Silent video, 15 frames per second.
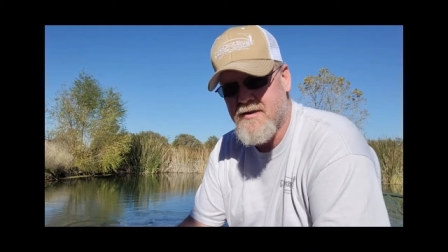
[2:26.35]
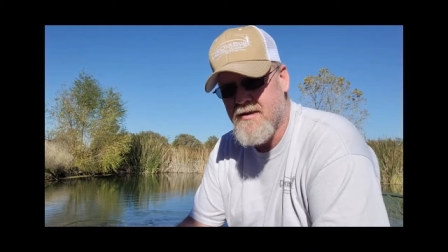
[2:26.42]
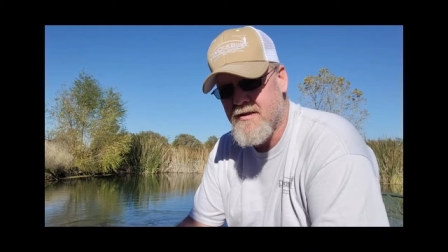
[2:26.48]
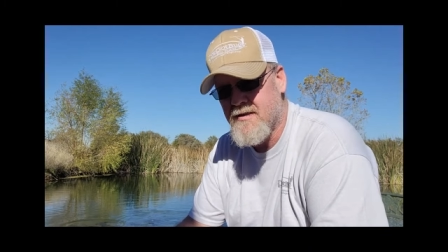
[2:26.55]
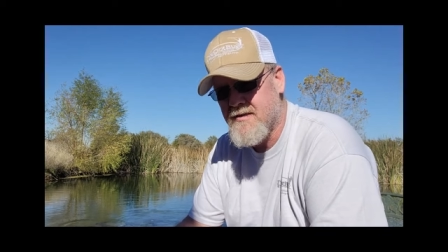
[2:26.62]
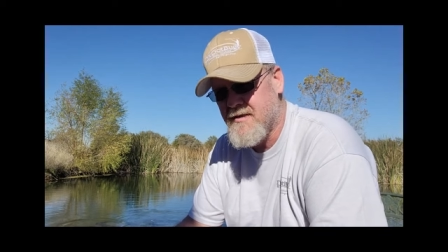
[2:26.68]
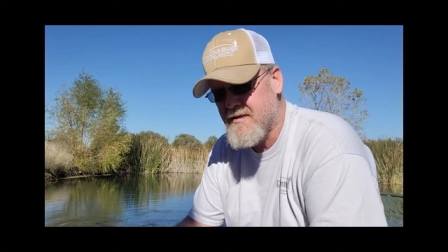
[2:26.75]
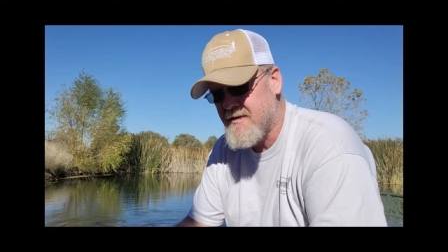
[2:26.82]

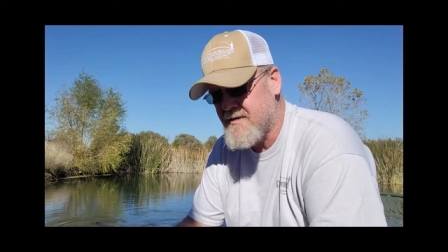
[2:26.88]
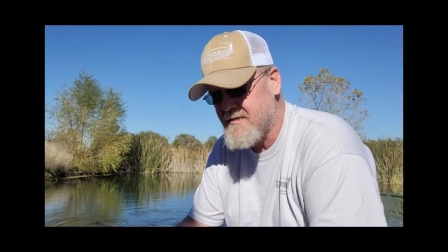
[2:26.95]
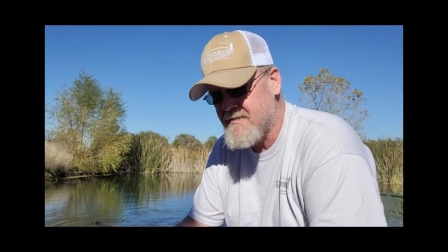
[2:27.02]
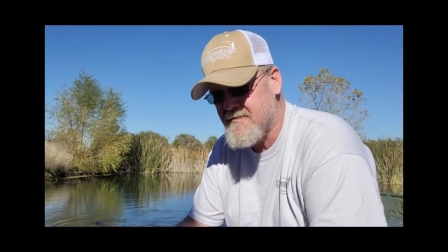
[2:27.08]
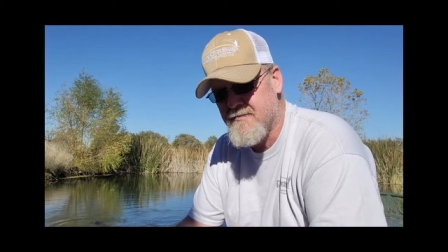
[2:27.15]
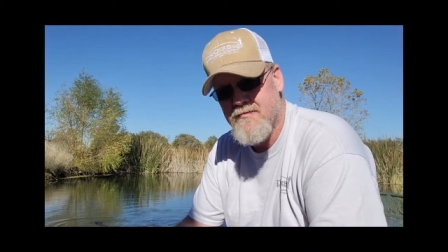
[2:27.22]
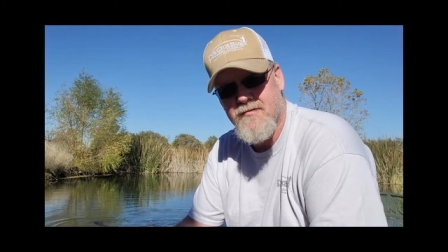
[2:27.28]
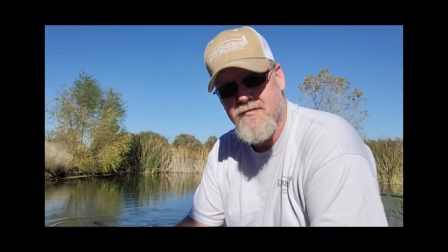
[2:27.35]
the
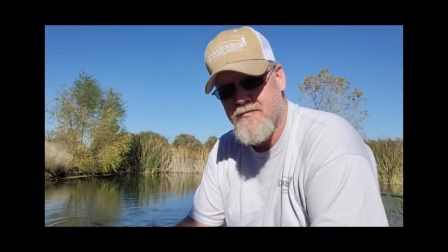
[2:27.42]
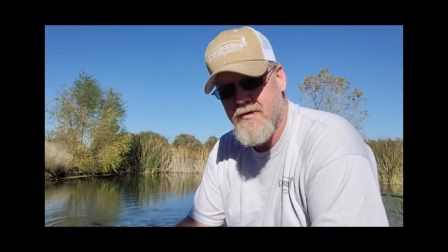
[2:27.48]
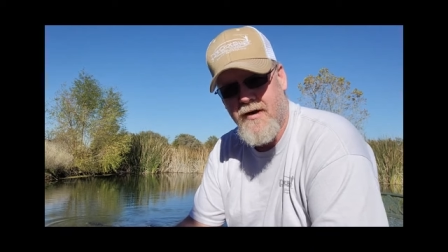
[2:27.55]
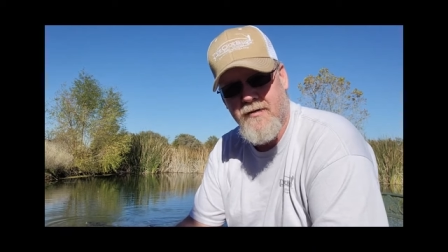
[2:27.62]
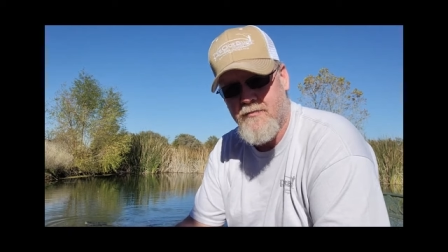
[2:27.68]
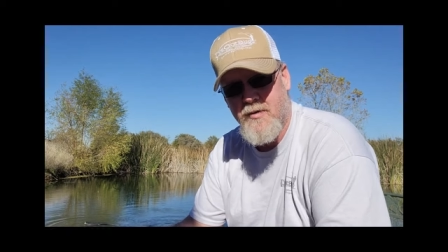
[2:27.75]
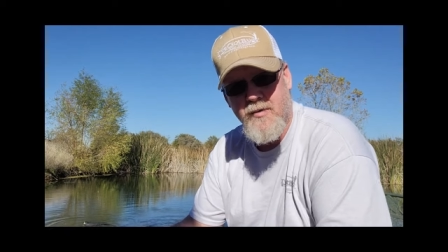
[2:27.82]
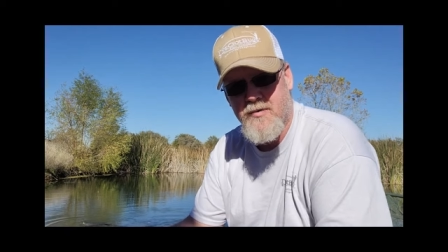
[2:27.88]
the
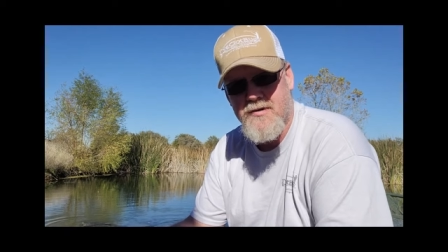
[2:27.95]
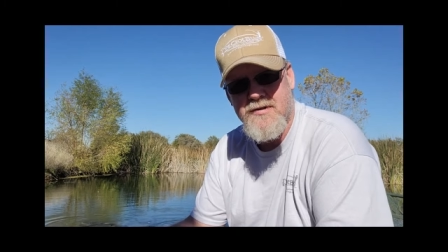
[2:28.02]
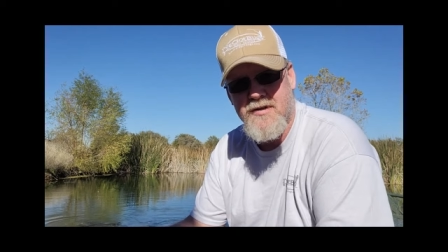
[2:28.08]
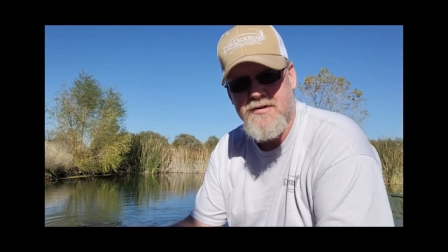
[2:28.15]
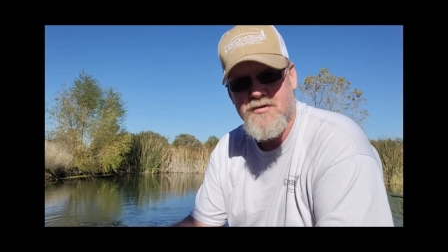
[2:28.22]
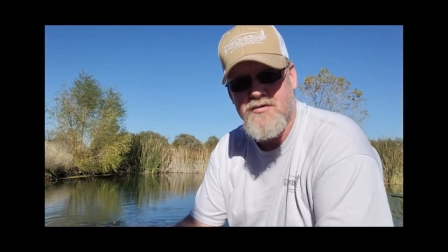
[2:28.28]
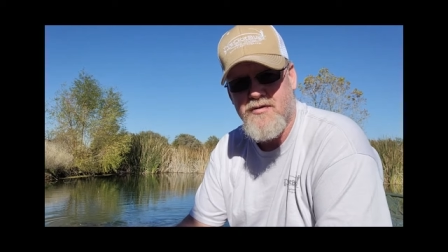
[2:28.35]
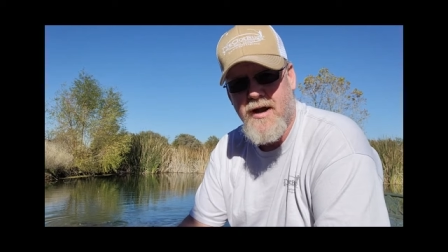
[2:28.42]
eh, we were in
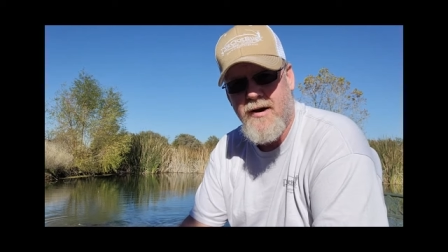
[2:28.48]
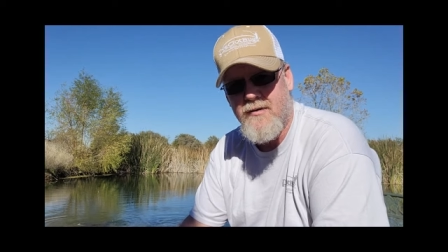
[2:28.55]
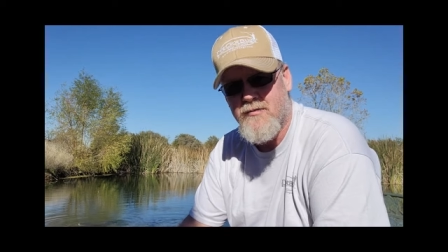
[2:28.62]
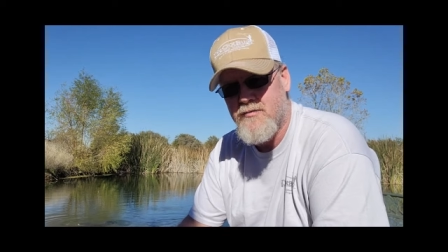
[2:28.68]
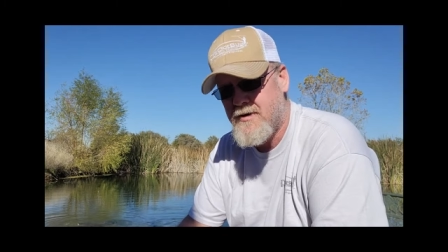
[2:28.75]
such a drought.